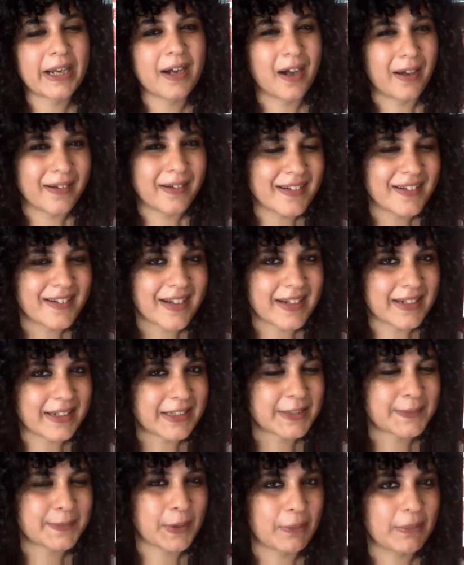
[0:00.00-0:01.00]
current rating
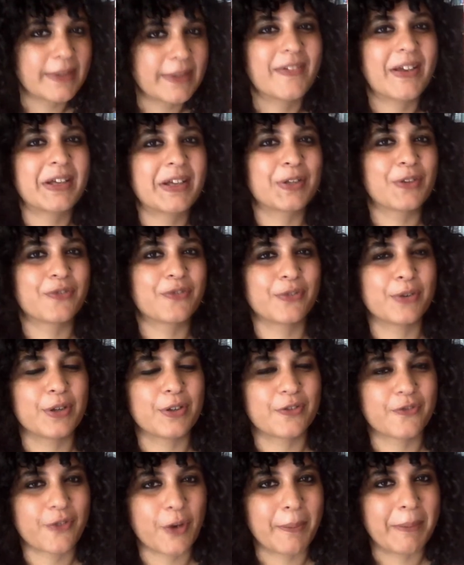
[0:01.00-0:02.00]
is probably very different
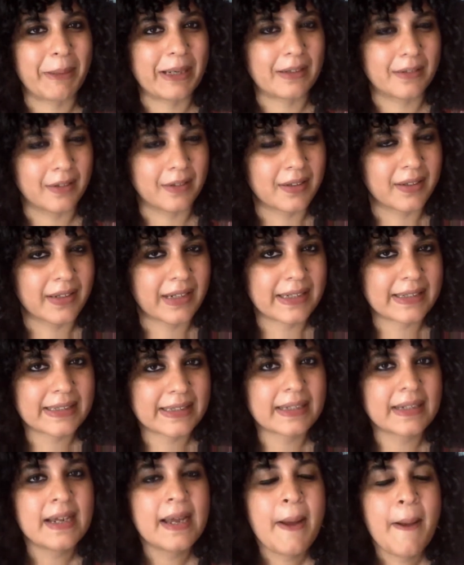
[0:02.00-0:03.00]
from my earlier rating.